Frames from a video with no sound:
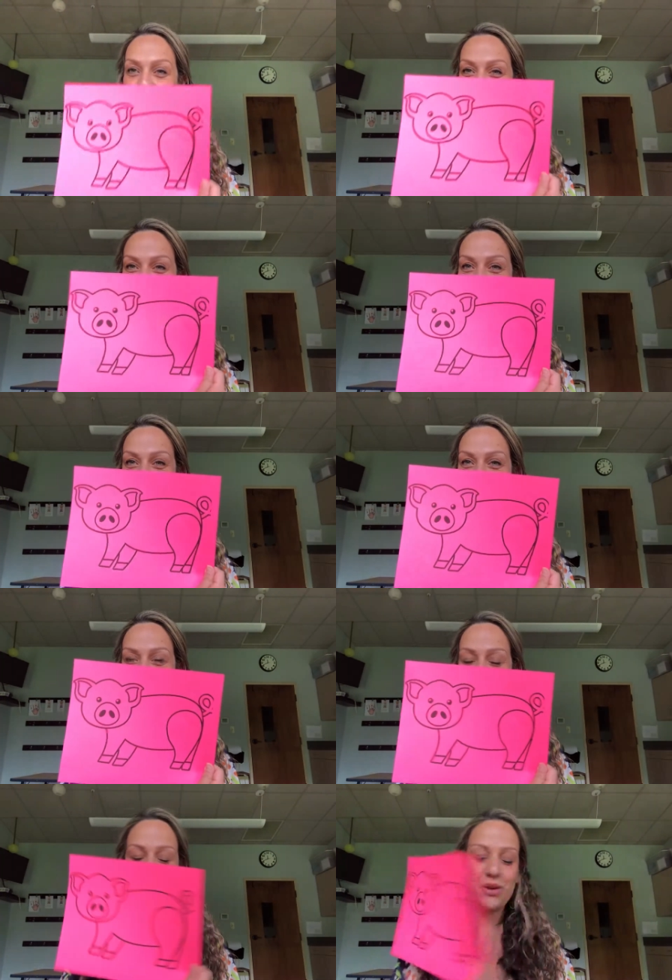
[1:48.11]
pink little
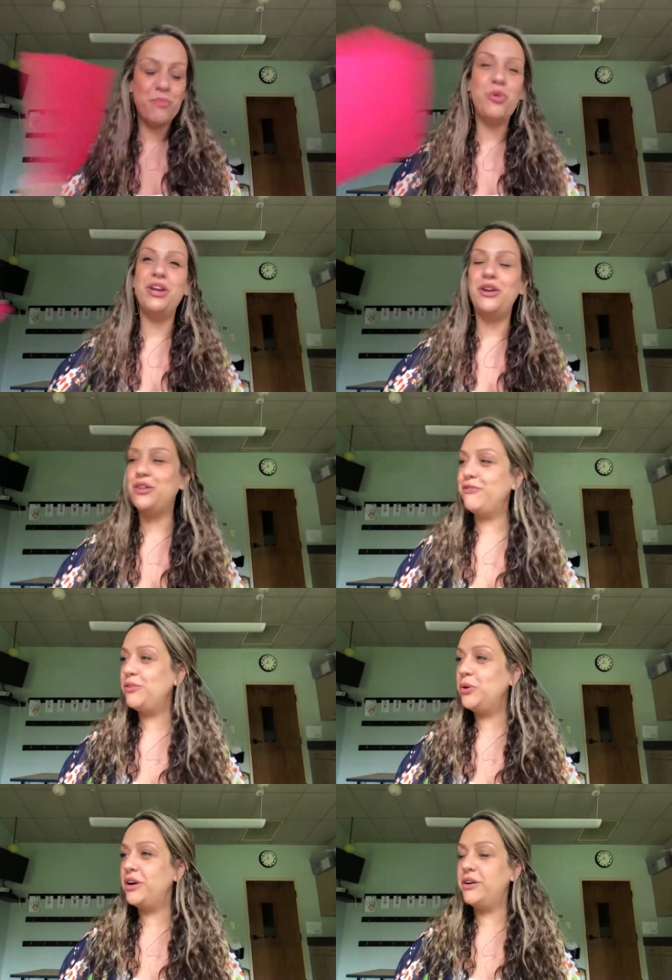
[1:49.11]
pig. You can put it on the
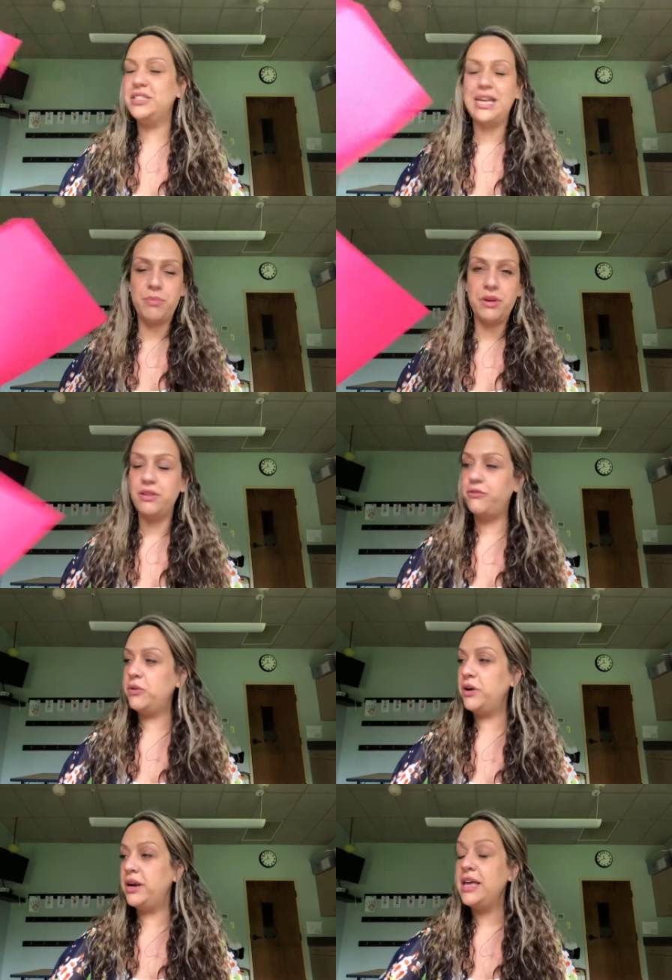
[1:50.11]
floor or tape it on the
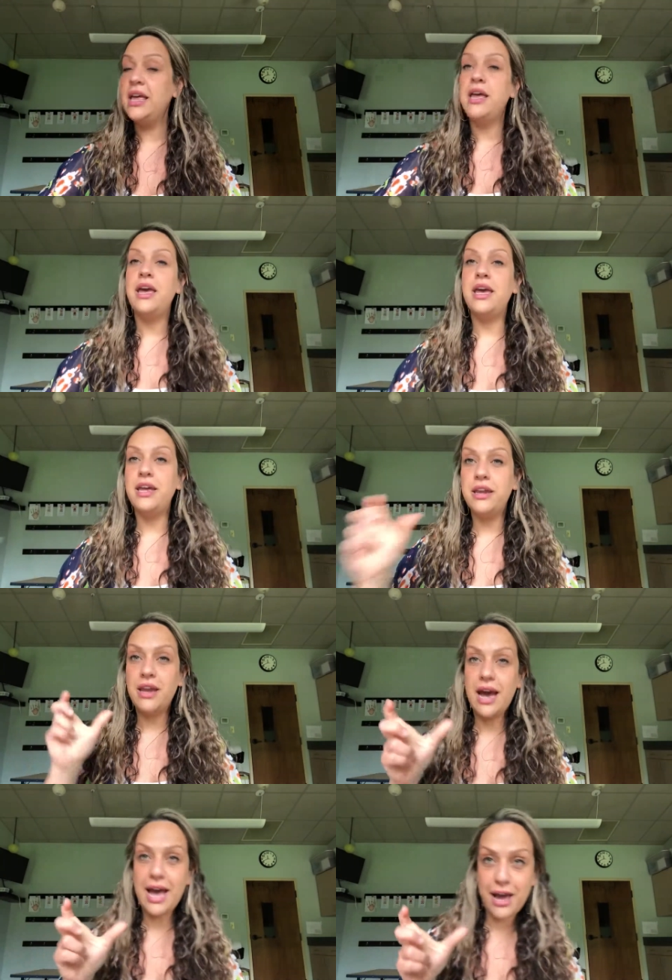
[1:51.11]
floor. And
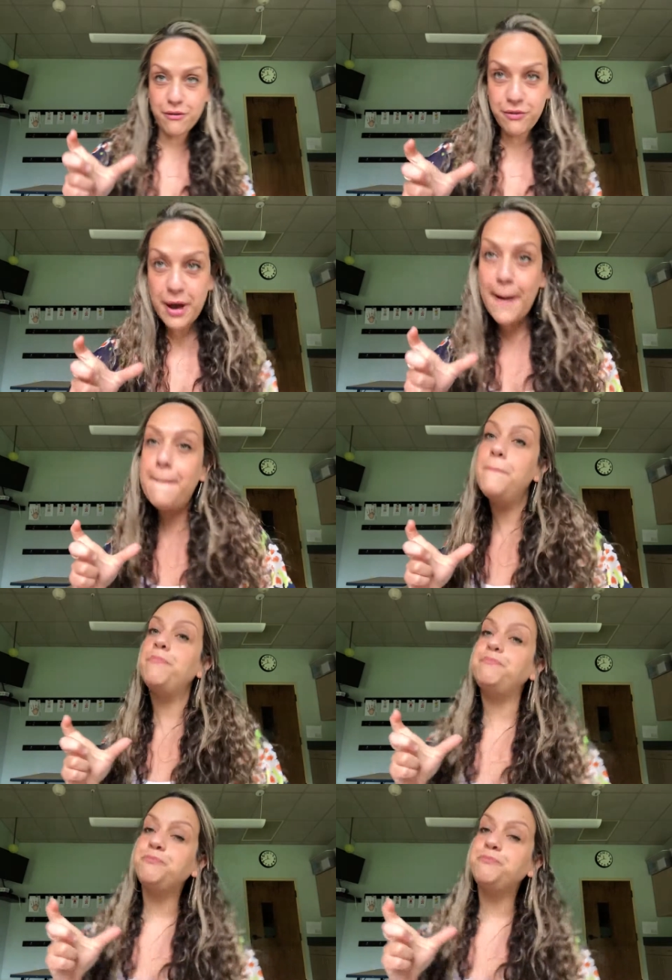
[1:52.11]
I have um,